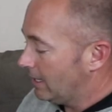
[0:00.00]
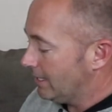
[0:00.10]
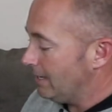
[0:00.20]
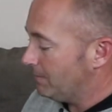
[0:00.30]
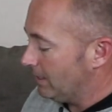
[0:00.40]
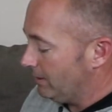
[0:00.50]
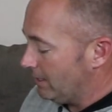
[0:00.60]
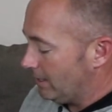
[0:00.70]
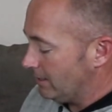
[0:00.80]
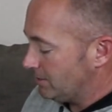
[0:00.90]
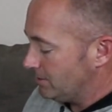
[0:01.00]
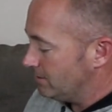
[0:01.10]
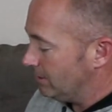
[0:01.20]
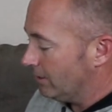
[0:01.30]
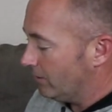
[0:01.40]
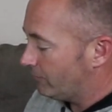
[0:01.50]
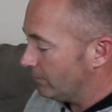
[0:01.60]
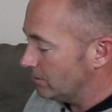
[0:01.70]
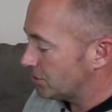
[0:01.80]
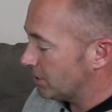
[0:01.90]
I keep it in there, you know,
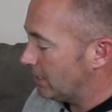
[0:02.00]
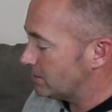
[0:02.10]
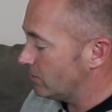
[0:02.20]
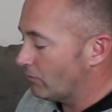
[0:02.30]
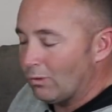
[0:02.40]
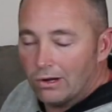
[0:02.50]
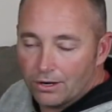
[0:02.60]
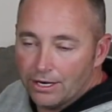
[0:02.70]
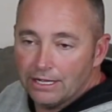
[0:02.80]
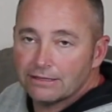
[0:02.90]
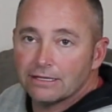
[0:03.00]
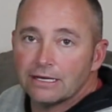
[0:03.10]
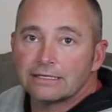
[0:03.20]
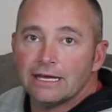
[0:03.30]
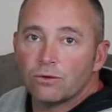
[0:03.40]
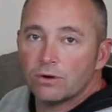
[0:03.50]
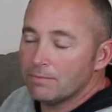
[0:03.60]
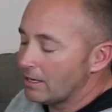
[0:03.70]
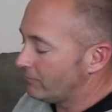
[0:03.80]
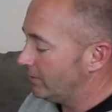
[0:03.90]
for those shots over water or anything like that where
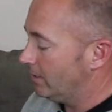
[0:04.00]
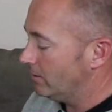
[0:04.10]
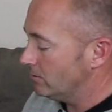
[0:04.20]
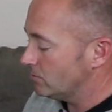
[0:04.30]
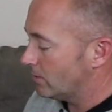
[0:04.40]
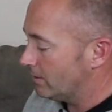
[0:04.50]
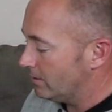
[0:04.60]
I'm not afraid to lose one